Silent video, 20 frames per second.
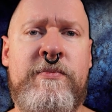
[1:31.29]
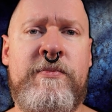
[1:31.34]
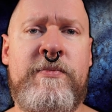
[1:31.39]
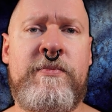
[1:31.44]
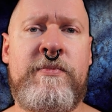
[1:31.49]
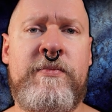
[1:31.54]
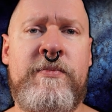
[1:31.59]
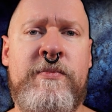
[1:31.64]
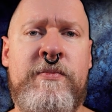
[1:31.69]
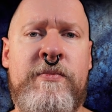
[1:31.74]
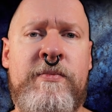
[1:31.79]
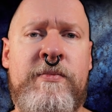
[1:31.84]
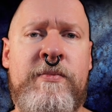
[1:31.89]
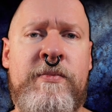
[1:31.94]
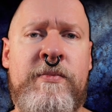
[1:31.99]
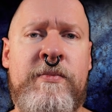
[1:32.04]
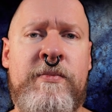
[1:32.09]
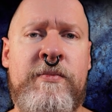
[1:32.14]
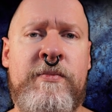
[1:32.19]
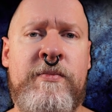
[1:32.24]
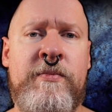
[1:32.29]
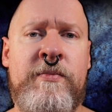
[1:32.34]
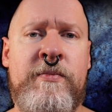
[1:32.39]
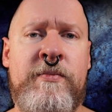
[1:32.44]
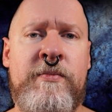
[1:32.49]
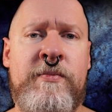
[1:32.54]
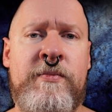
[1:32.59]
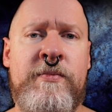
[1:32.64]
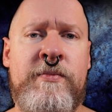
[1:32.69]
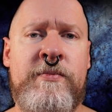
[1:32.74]

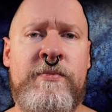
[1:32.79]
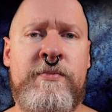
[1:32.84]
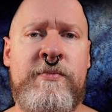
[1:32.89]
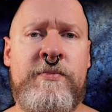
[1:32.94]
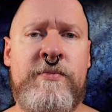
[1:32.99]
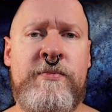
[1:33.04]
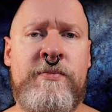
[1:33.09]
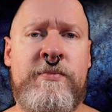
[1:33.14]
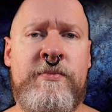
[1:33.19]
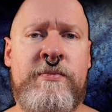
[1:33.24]
(silence)